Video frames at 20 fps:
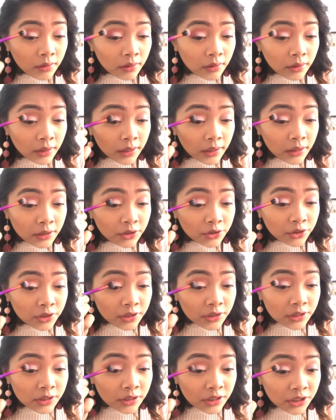like a
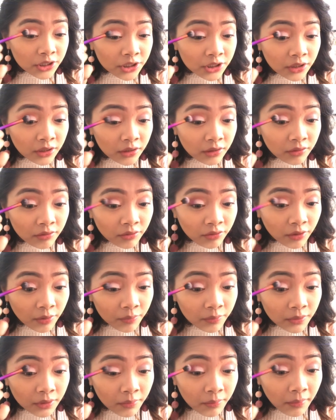transition
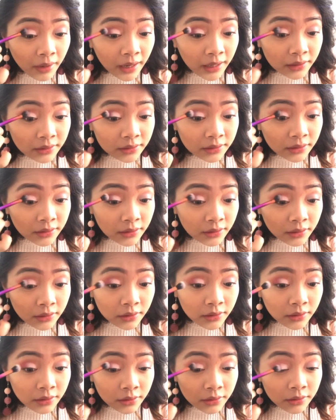from the matte
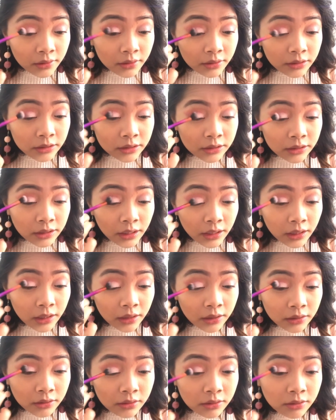
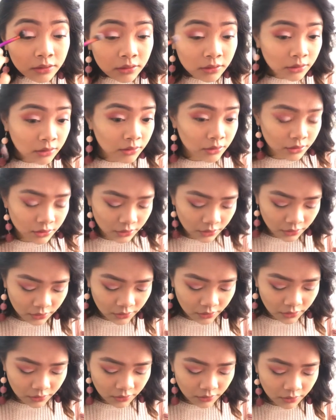shade
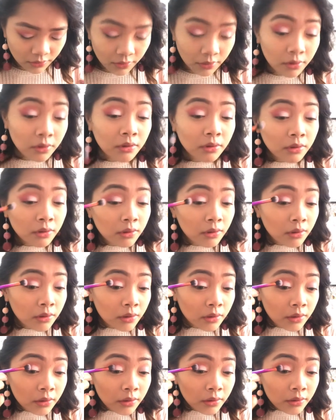to
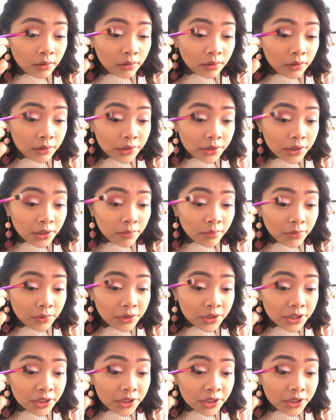the shimmery